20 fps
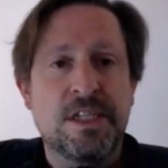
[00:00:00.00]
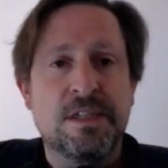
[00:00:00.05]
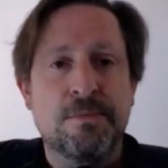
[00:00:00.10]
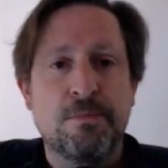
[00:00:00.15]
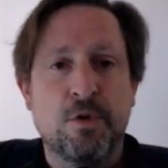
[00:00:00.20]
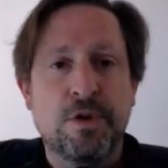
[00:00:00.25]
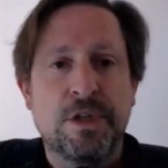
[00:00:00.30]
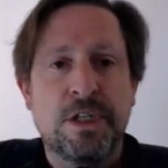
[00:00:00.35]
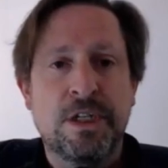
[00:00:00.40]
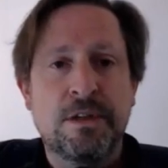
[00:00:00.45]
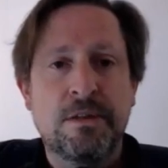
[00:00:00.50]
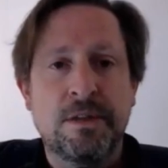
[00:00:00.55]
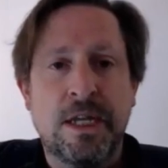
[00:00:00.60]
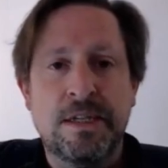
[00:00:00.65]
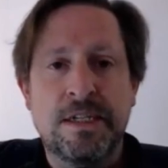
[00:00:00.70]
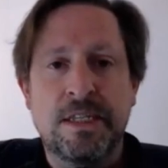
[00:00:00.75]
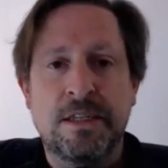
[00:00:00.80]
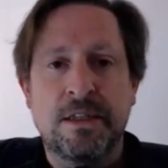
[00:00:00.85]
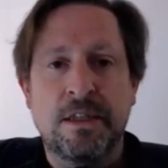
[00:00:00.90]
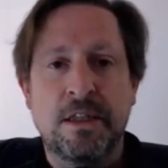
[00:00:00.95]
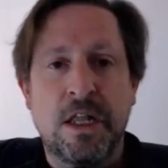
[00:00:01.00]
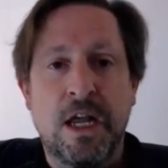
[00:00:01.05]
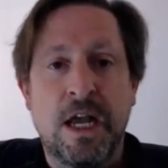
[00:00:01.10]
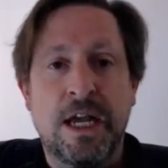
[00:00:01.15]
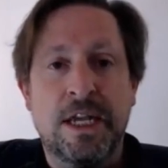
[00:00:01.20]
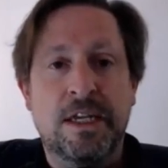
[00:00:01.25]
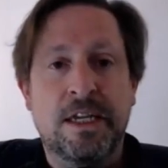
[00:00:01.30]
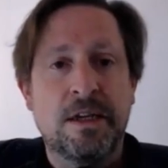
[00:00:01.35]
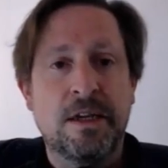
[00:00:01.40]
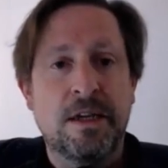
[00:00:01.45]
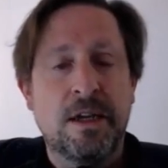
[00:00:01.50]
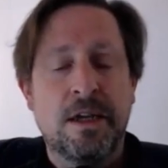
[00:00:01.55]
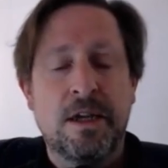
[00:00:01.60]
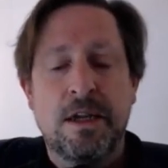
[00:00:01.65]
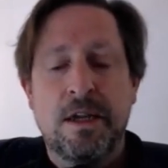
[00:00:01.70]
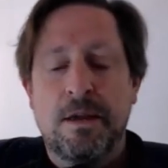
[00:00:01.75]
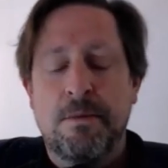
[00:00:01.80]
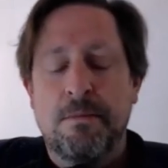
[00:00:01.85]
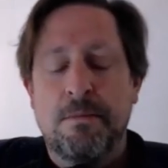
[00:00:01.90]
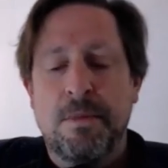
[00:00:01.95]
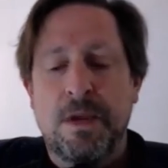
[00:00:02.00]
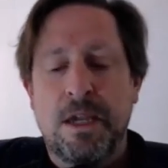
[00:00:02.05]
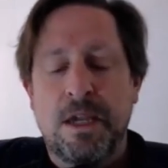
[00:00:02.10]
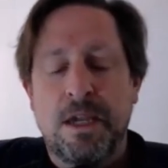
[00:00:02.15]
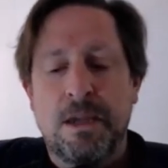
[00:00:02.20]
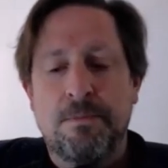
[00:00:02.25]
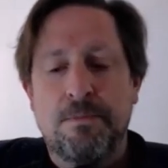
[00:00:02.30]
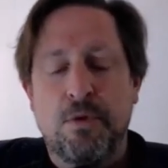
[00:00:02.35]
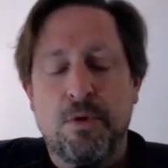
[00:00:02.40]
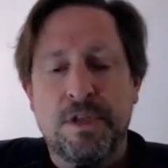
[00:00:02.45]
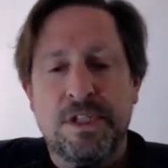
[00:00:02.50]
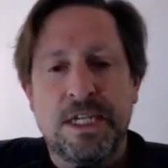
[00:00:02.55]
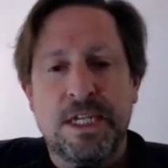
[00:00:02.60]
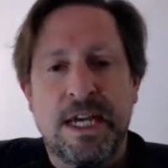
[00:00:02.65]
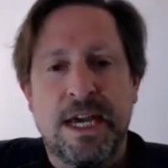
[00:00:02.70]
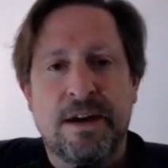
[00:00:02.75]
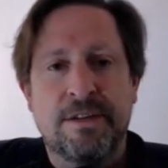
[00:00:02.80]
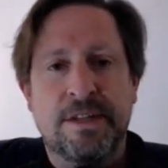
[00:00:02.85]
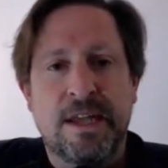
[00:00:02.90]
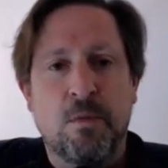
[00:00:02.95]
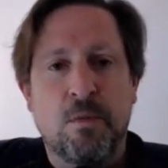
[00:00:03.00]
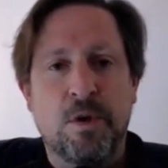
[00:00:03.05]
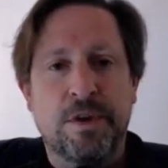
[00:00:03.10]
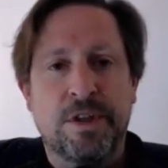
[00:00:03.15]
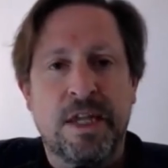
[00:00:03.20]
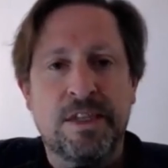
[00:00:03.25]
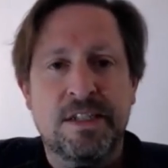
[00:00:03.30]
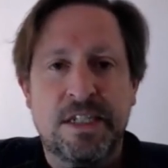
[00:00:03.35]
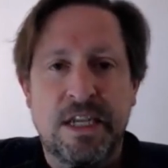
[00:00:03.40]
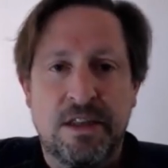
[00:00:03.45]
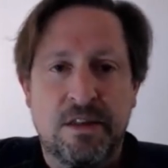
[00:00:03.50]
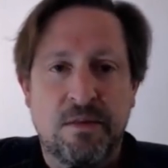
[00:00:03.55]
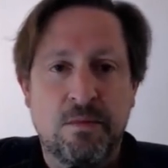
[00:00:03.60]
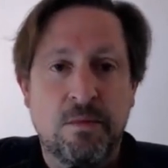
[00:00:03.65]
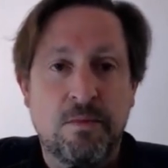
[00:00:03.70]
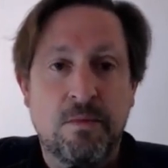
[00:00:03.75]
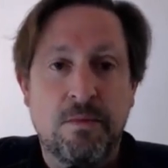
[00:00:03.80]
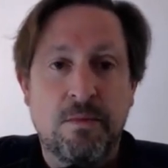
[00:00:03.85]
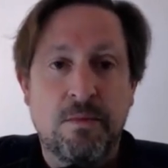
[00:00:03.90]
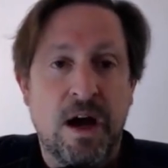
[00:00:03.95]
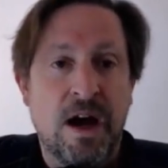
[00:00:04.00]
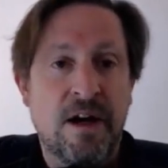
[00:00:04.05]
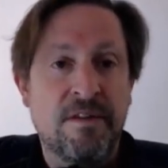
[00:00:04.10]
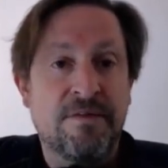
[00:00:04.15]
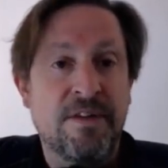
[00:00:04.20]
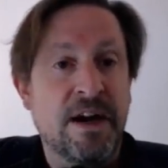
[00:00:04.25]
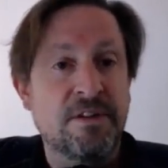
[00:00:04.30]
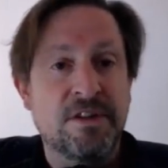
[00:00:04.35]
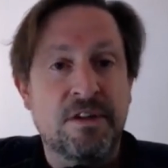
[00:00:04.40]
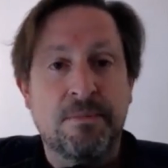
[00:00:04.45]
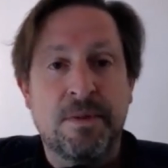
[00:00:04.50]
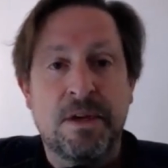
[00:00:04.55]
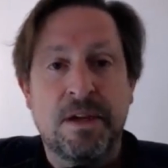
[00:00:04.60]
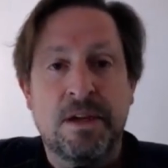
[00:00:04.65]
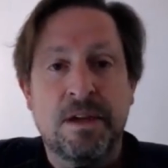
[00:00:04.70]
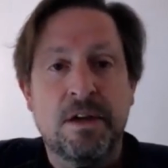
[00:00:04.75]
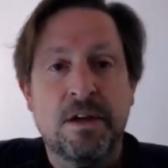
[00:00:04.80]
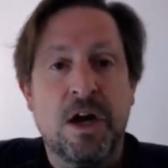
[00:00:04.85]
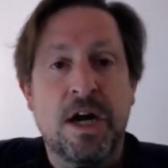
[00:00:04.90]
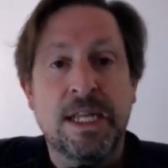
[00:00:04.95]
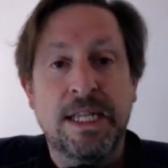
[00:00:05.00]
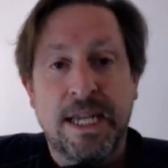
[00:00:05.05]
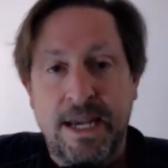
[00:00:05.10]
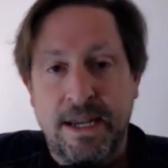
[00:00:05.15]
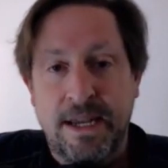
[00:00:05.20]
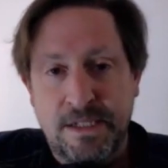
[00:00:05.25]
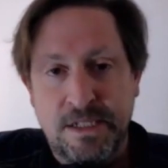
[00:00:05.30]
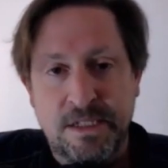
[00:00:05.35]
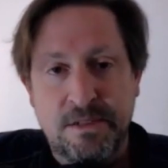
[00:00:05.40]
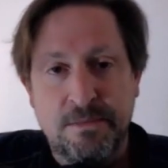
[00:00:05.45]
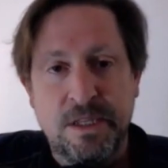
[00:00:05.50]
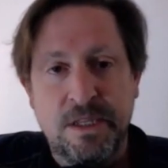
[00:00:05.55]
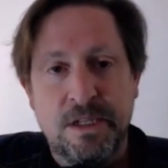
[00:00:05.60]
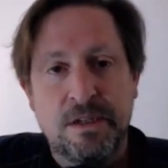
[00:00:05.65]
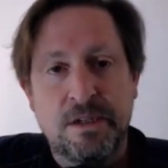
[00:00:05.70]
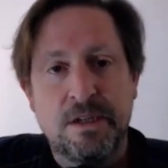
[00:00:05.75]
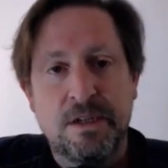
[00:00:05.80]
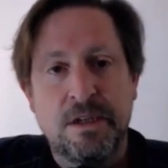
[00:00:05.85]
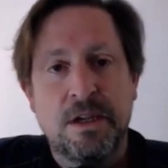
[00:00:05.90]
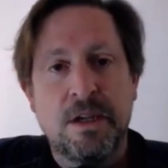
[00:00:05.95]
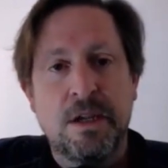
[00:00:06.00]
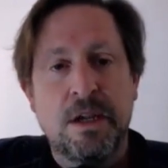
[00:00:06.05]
this morning. They didn't like me pointing out that what they said I found to be highly anti-Semitic.